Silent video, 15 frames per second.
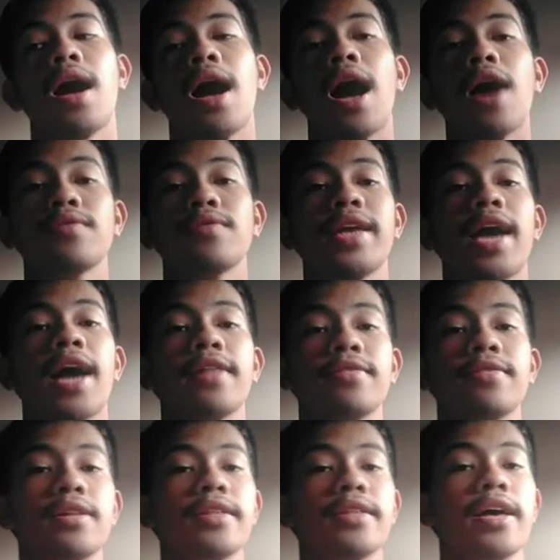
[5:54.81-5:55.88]
how they
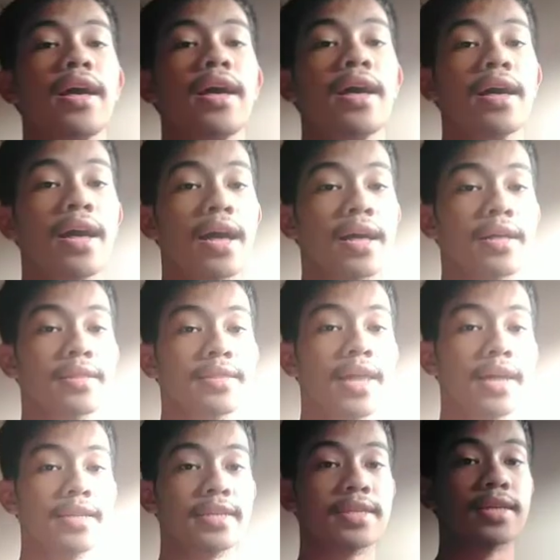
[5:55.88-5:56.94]
handle
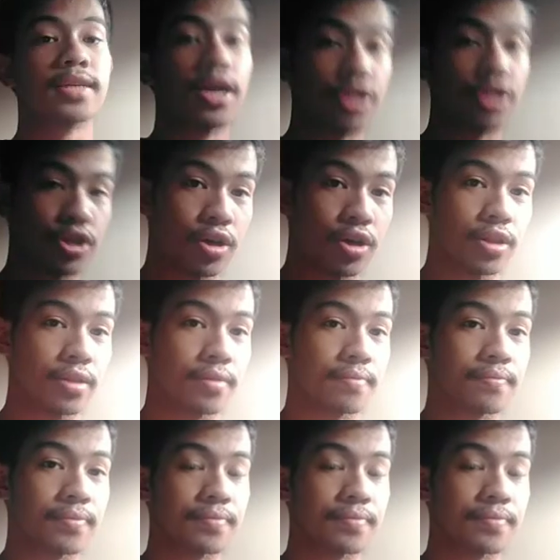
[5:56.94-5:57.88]
the discussion